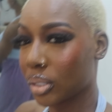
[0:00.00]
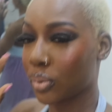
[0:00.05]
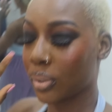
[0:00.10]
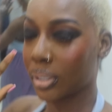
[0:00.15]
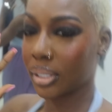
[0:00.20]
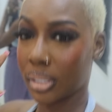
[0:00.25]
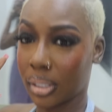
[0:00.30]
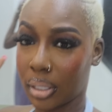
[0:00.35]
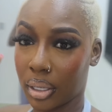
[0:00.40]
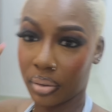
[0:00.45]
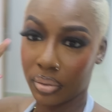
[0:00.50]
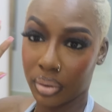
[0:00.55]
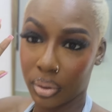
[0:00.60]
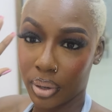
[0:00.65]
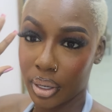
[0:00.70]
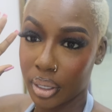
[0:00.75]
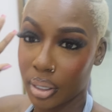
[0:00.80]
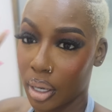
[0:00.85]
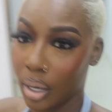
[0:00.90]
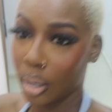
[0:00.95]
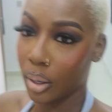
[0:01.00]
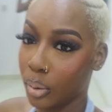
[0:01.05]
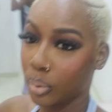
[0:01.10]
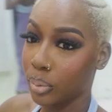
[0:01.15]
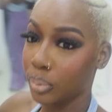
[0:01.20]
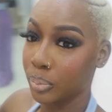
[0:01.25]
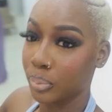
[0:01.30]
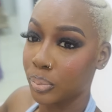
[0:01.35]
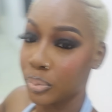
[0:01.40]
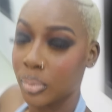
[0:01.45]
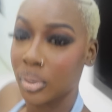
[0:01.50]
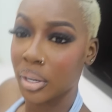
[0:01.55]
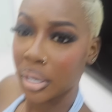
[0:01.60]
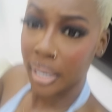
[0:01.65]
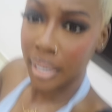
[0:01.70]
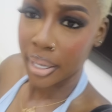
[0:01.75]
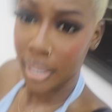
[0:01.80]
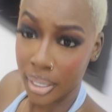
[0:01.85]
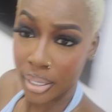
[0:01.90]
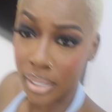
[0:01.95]
is what it's giving right now.
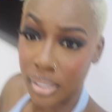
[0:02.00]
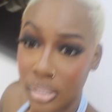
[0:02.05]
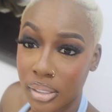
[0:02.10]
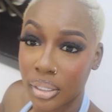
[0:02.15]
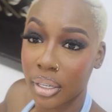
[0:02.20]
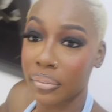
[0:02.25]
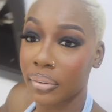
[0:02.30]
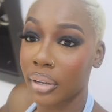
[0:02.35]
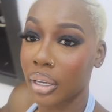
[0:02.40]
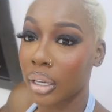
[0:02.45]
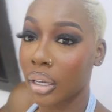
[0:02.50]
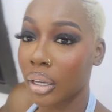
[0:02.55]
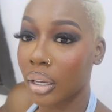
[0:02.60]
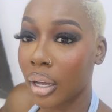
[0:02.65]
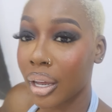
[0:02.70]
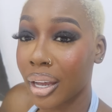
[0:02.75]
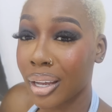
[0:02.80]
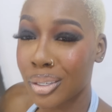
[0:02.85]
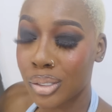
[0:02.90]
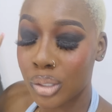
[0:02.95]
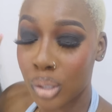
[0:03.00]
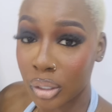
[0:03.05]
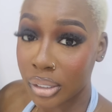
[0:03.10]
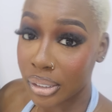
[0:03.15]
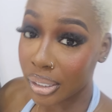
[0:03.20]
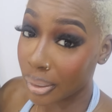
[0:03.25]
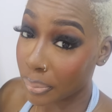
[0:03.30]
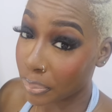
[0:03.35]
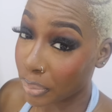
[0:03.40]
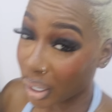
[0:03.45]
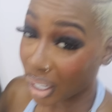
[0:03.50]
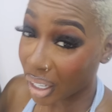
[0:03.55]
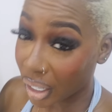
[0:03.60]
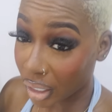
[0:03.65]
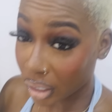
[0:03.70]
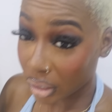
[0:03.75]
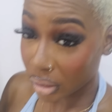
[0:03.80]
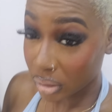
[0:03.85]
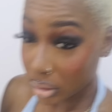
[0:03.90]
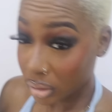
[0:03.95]
It's giving exotic
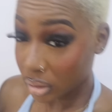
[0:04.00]
day.